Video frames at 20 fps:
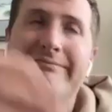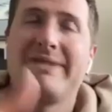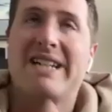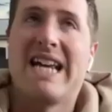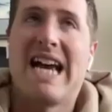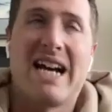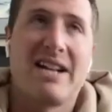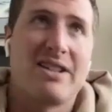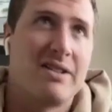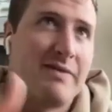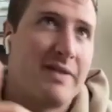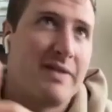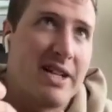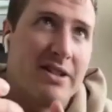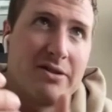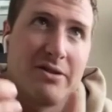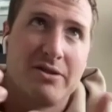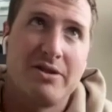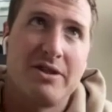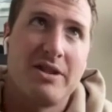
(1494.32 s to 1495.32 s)
tax
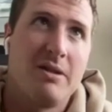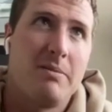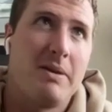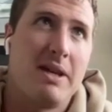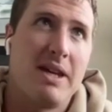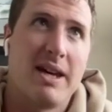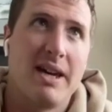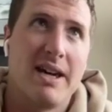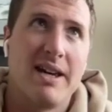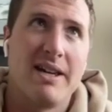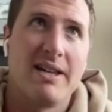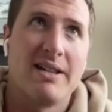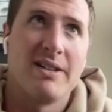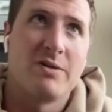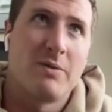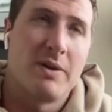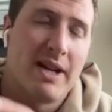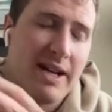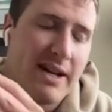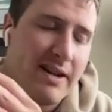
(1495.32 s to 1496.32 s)
advisors, CPAs.
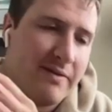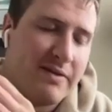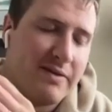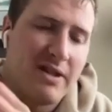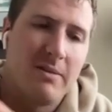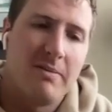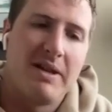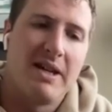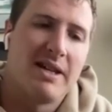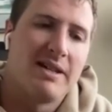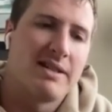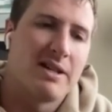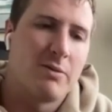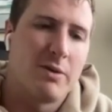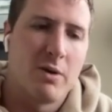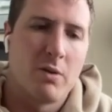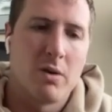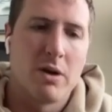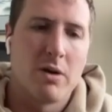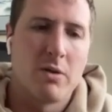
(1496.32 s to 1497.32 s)
We have CPAs that
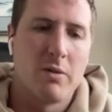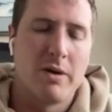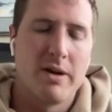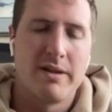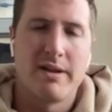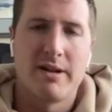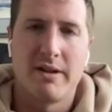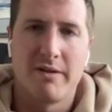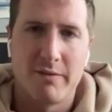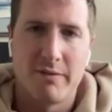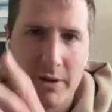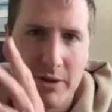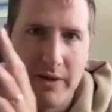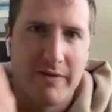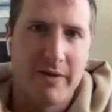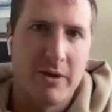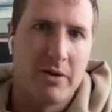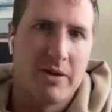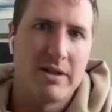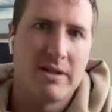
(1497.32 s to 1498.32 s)
we work with that are really
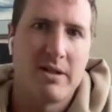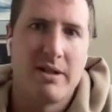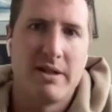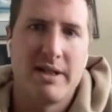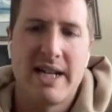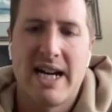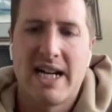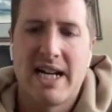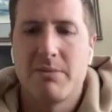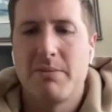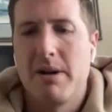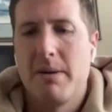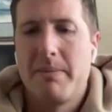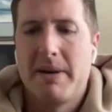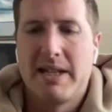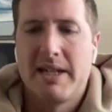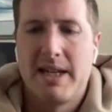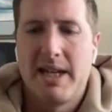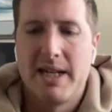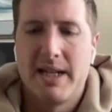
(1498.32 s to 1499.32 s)
focused on tax prep
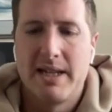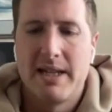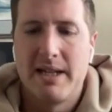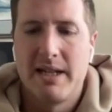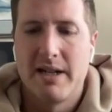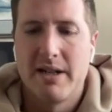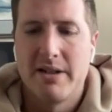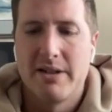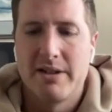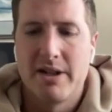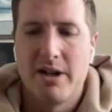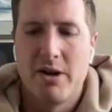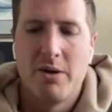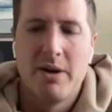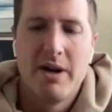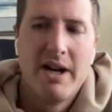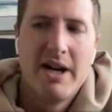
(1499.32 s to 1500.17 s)
at the end of the year. And so